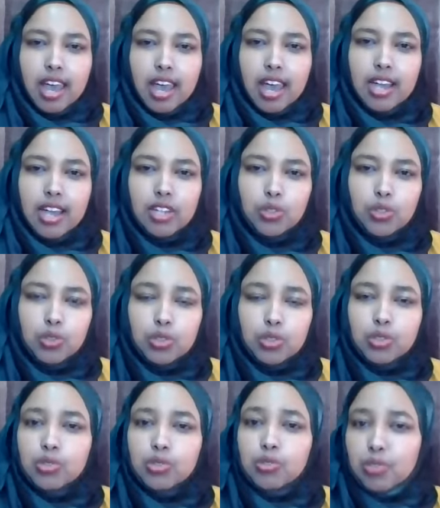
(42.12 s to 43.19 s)
and due
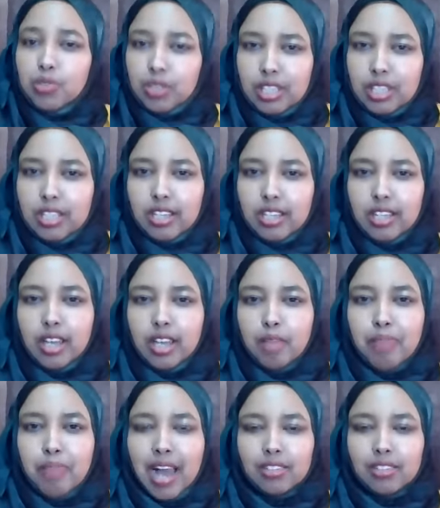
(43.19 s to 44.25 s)
to the
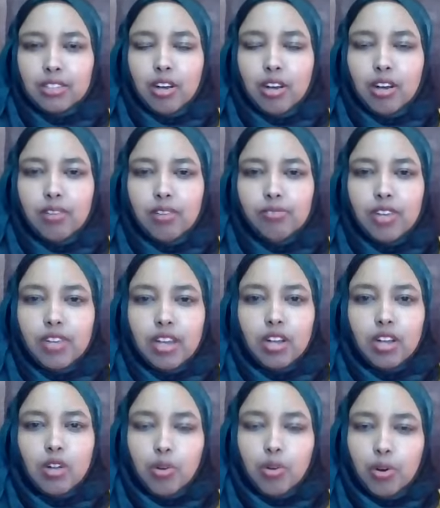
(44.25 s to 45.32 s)
impact of
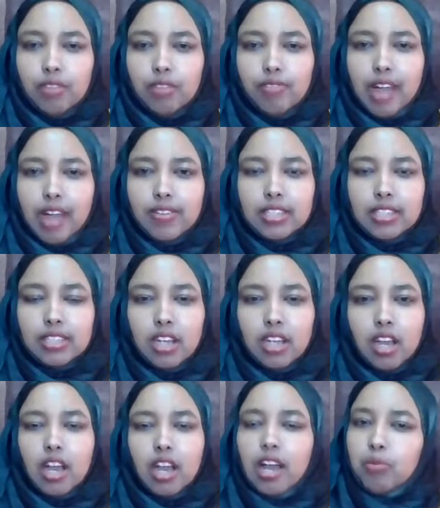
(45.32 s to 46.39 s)
coronavirus.
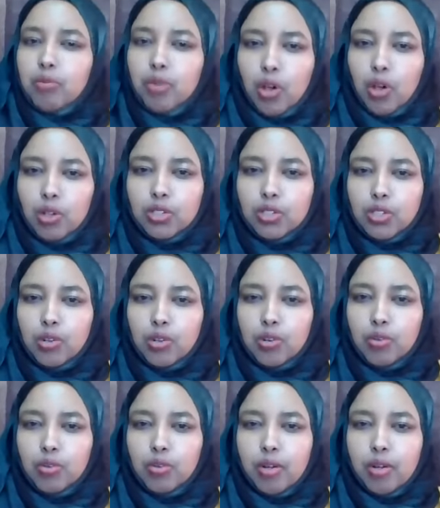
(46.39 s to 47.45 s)
And we're
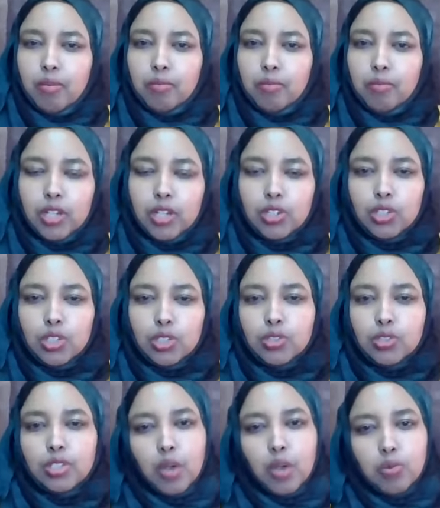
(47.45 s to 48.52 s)
also making
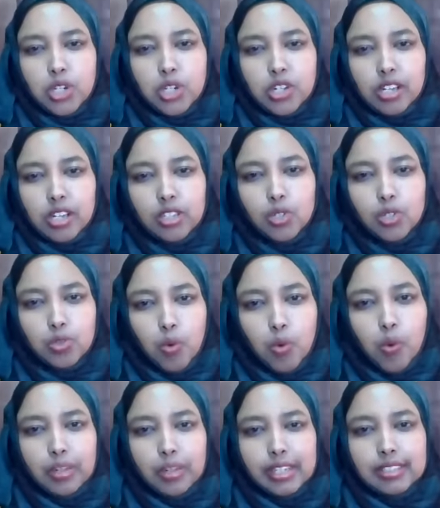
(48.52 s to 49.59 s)
sure that we're sharing
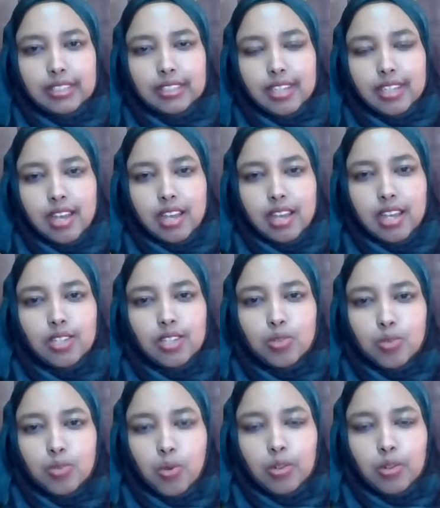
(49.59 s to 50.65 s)
stories,
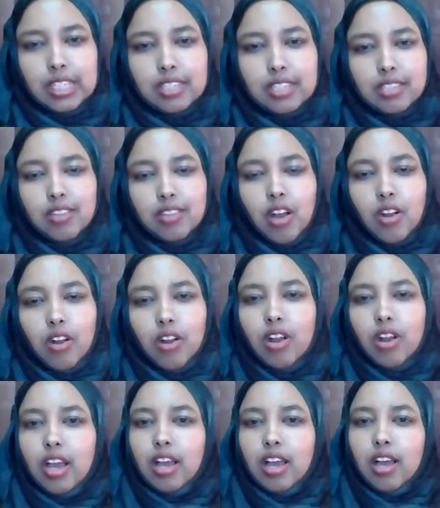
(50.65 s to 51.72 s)
stories that are
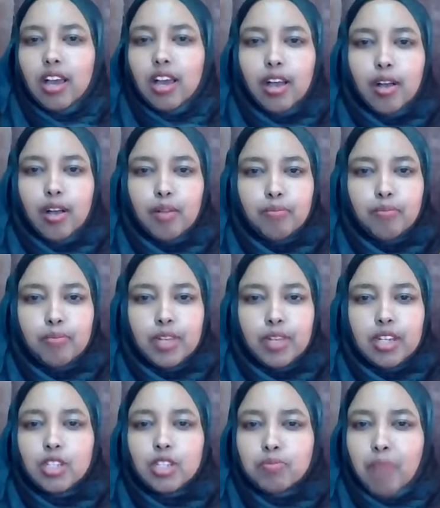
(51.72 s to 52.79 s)
um,
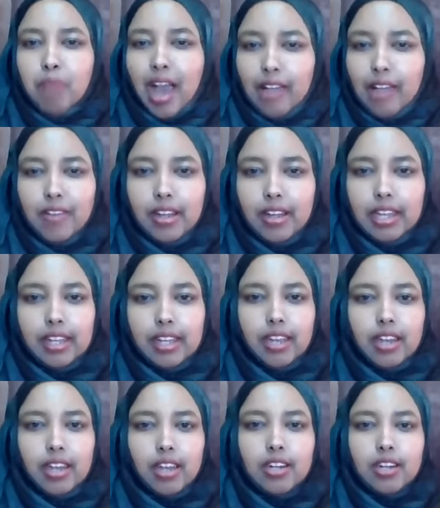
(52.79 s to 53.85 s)

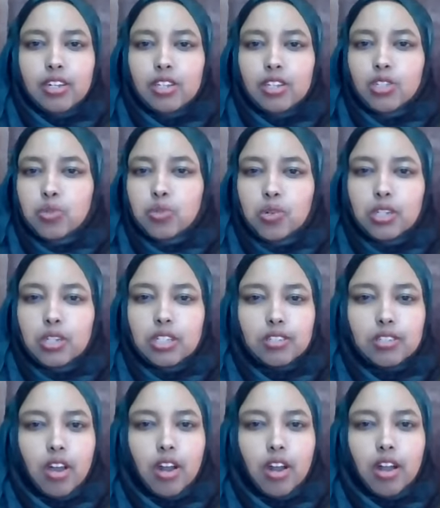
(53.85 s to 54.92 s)
inspiring and stories
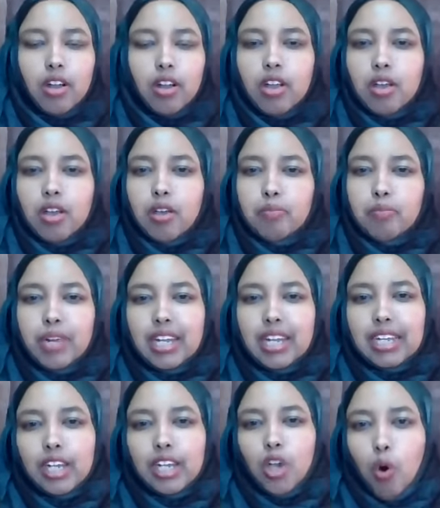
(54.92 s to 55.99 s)
that are
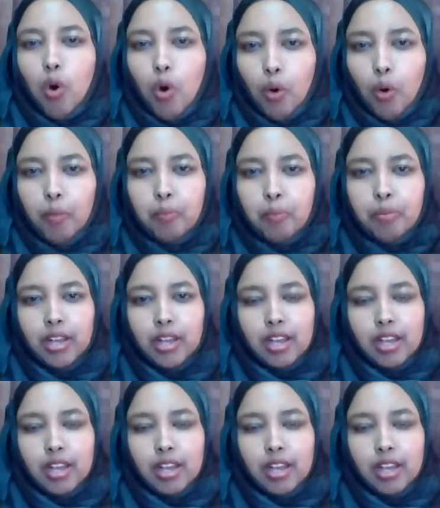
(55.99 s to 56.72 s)
bringing hope